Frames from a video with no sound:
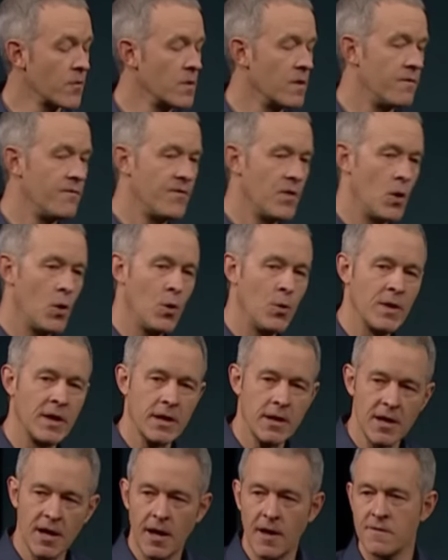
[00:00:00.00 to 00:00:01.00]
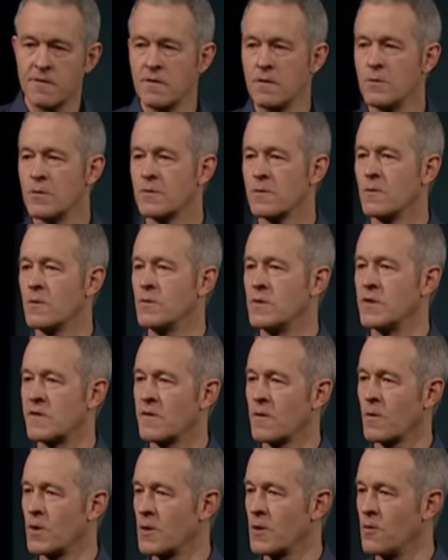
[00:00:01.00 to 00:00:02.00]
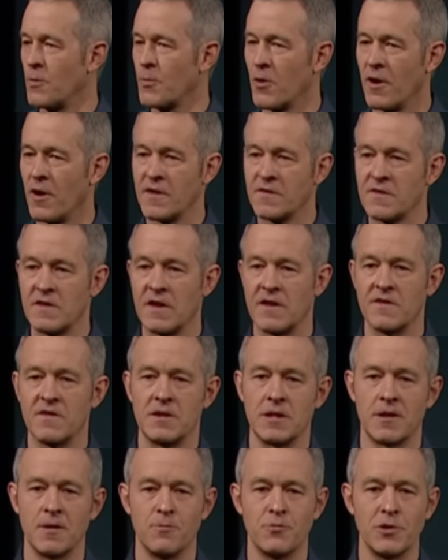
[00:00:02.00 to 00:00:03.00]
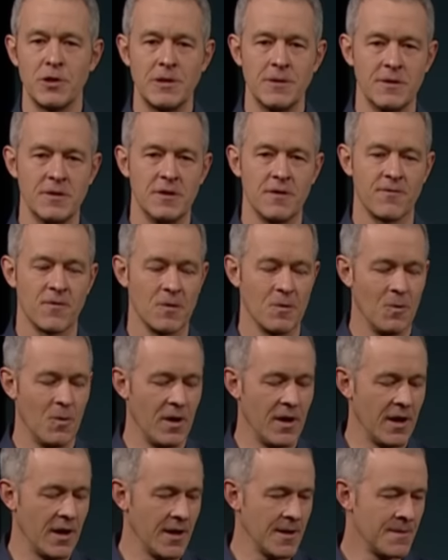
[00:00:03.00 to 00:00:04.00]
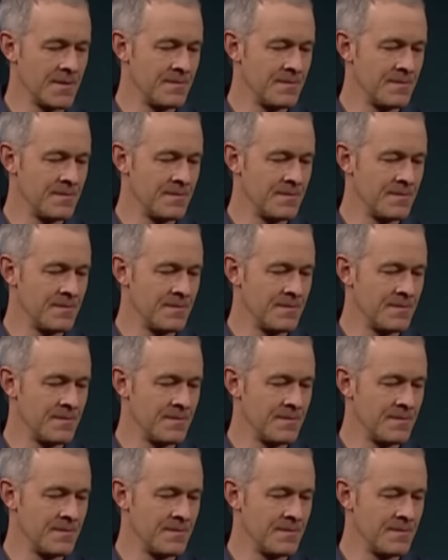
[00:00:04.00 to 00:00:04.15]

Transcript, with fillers: for the phone that guides you through this critical process in a completely different way.